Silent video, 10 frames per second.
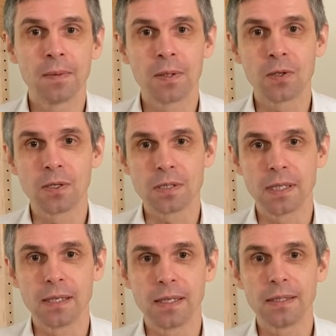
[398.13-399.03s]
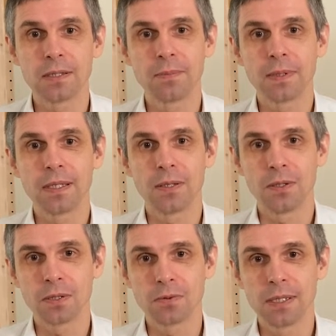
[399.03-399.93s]
because they are then typically
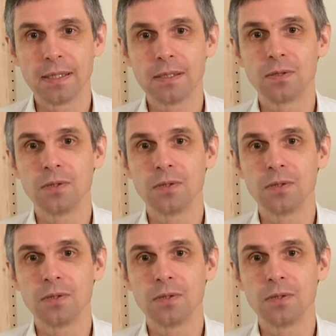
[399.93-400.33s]
also related to